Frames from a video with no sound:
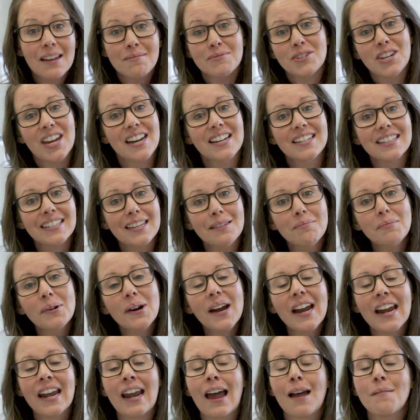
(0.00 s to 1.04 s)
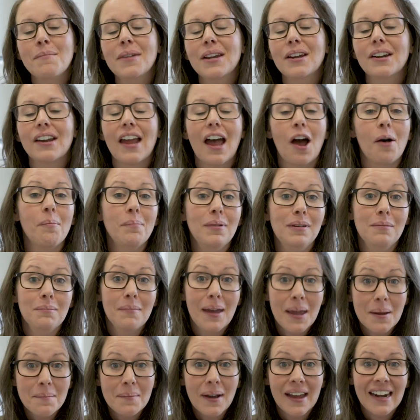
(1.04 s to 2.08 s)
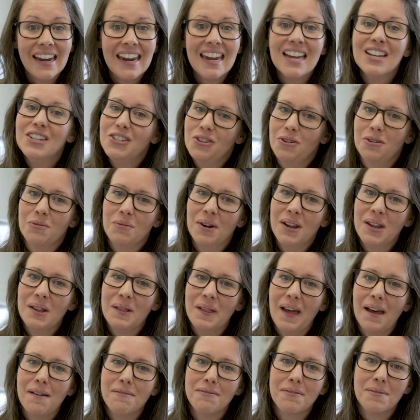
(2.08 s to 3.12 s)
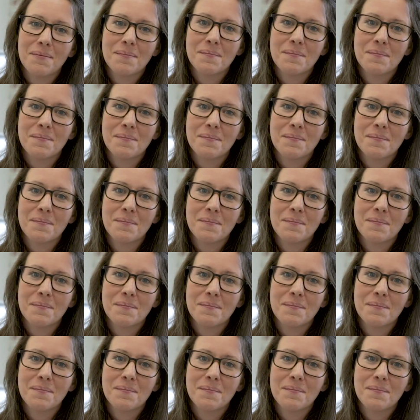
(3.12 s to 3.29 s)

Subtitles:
am Shanna Skidmore, and I'm here to help you make money doing what you love.